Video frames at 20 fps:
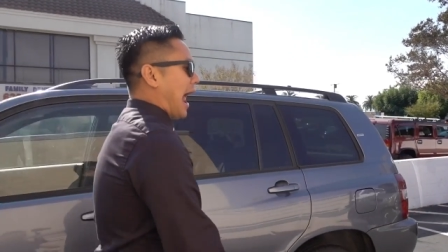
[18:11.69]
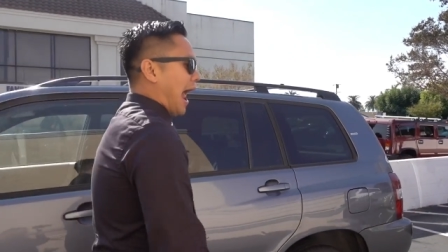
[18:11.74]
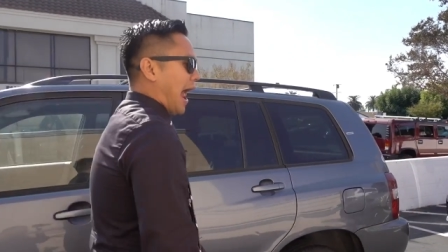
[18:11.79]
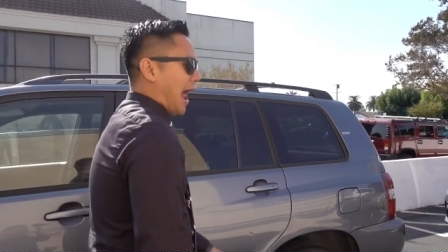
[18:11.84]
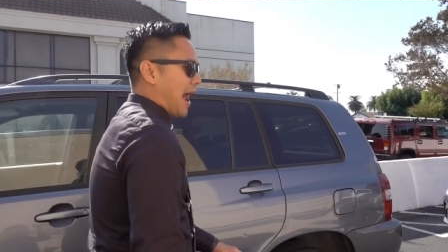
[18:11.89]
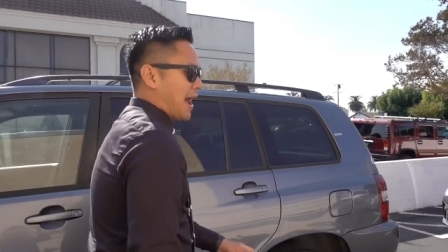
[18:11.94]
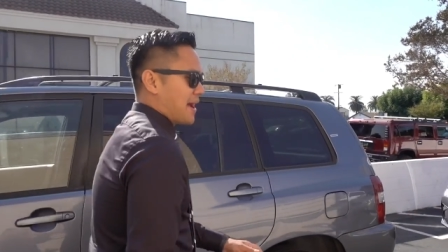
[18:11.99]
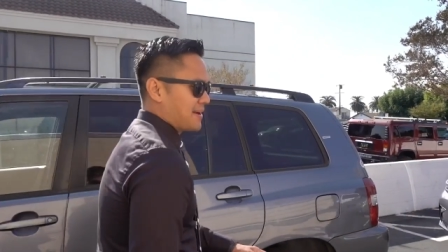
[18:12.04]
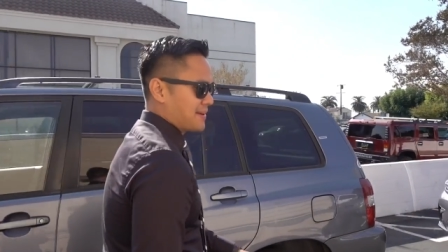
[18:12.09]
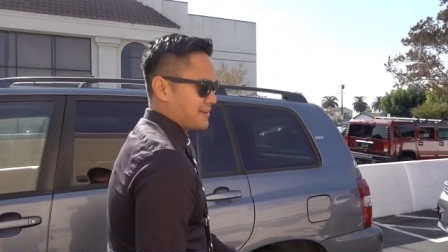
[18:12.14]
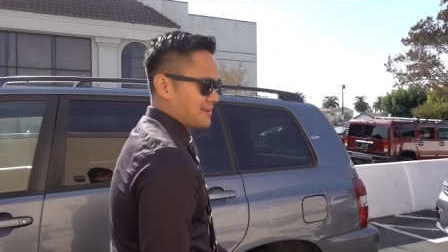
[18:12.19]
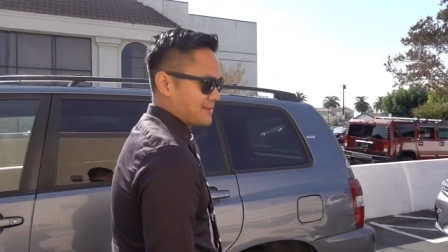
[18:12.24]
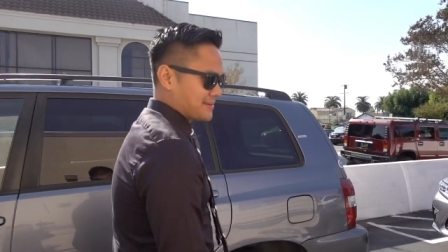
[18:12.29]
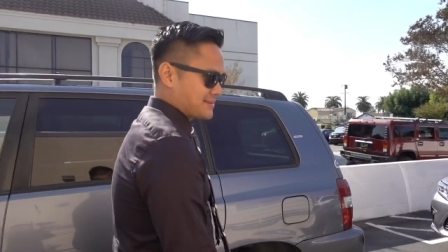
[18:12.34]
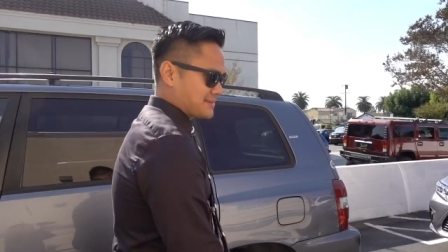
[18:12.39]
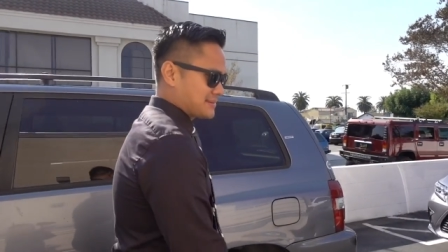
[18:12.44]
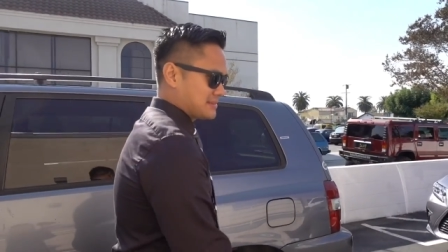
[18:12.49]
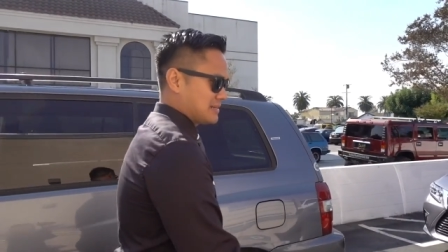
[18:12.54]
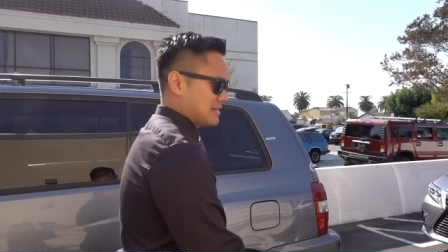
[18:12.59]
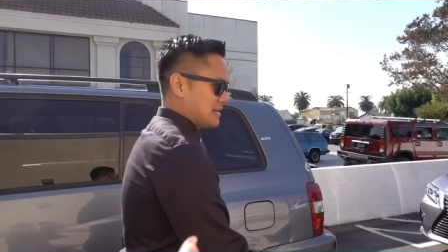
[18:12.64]
headed off
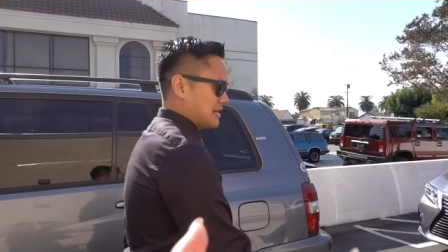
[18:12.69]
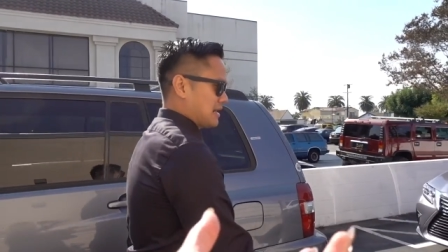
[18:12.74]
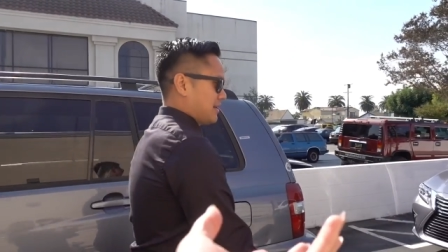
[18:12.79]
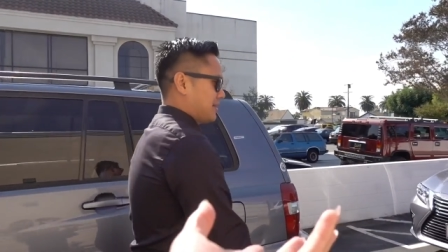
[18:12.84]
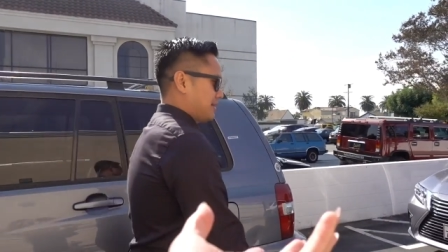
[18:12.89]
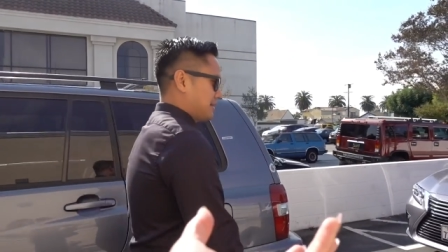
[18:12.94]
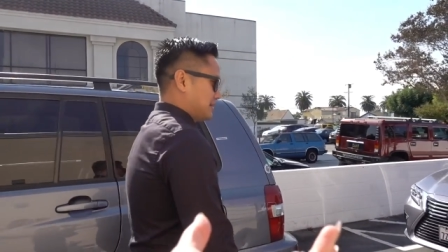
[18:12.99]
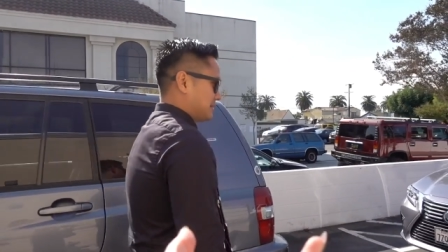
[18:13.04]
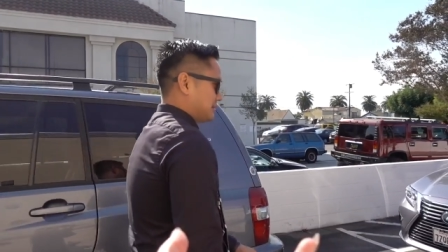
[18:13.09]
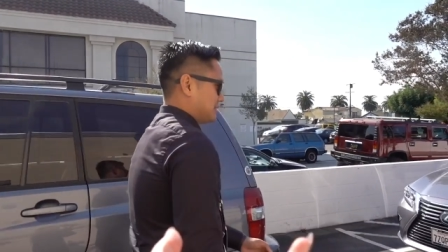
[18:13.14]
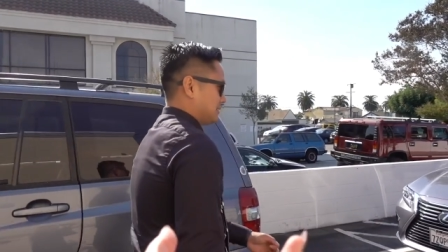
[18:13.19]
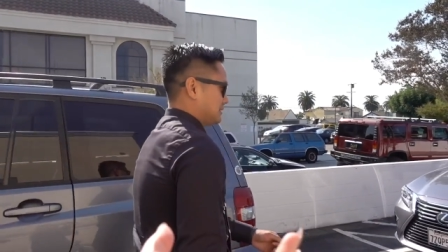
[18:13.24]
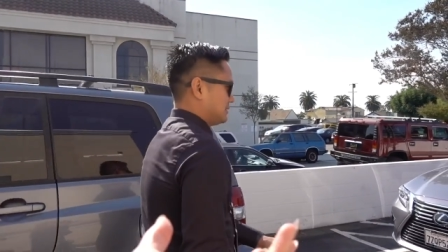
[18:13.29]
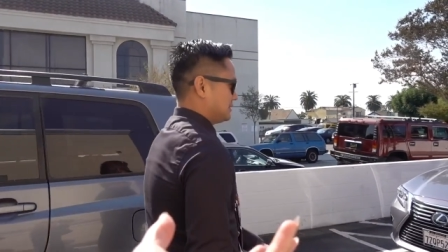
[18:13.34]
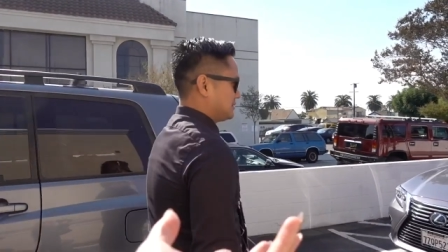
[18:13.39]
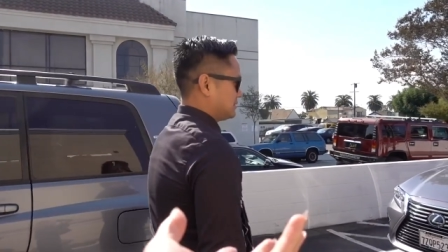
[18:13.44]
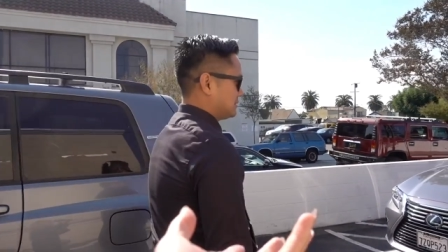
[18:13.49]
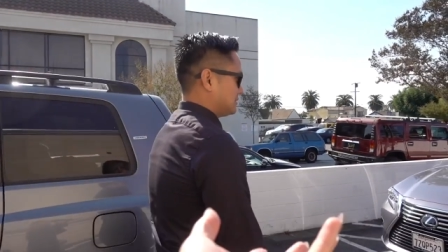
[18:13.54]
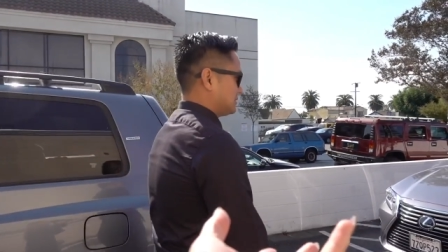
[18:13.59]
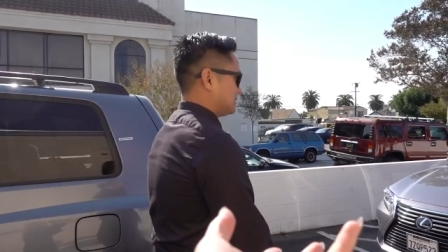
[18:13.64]
to first
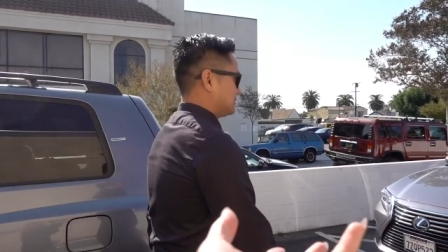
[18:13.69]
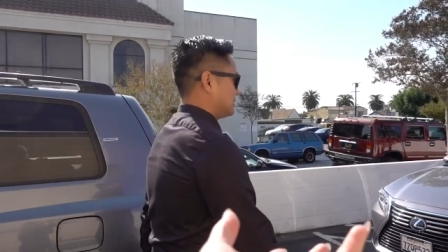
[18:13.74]
day of...